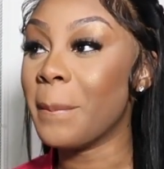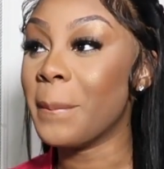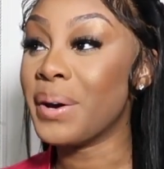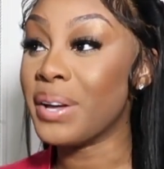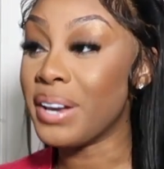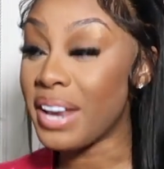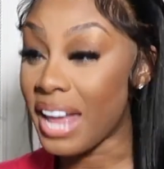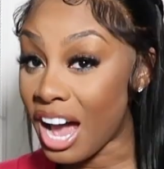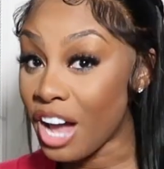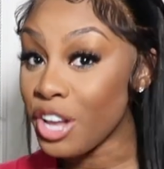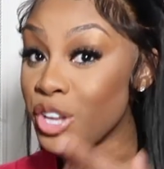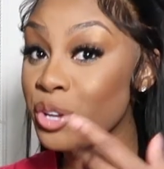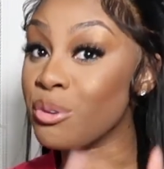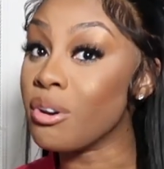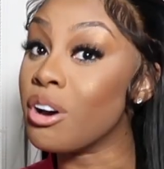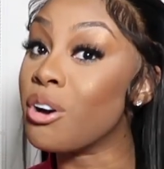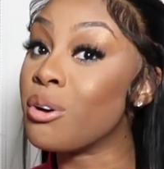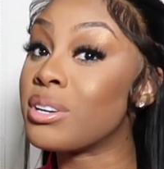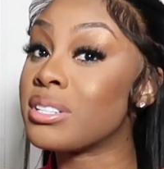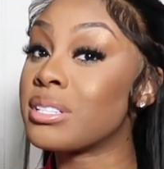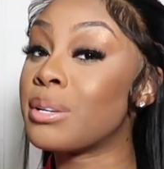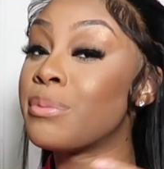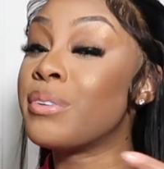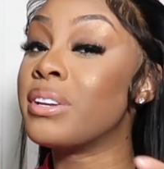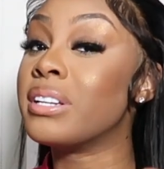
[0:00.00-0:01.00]
but now you know
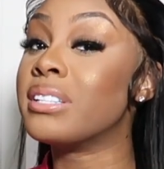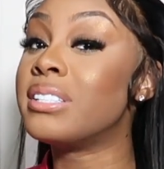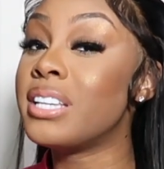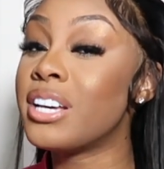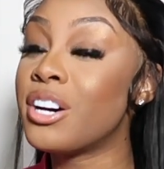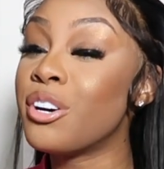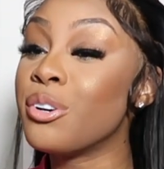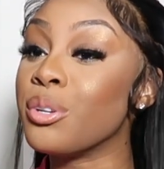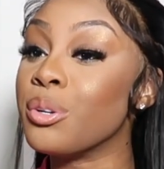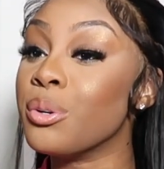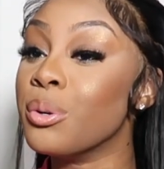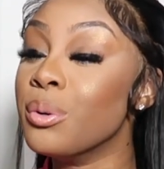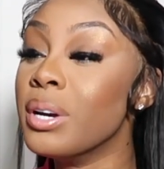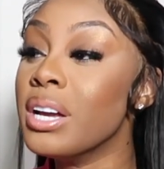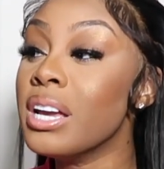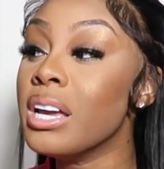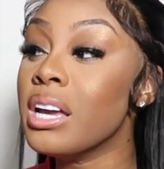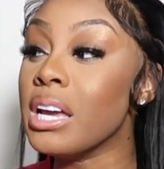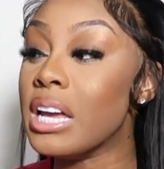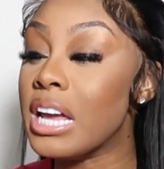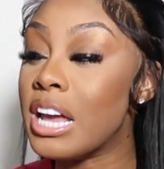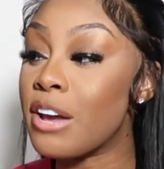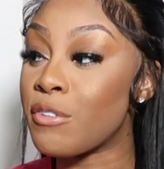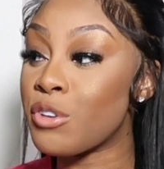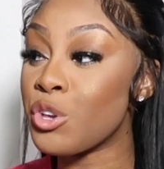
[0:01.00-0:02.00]
because I'm gonna tell you,
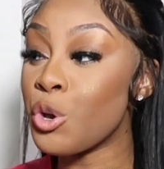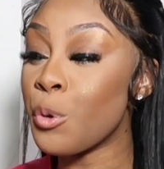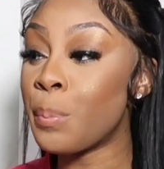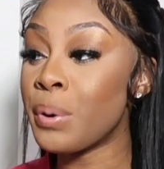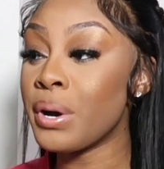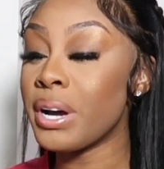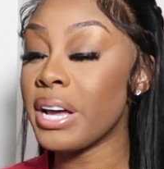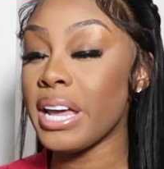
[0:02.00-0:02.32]
if you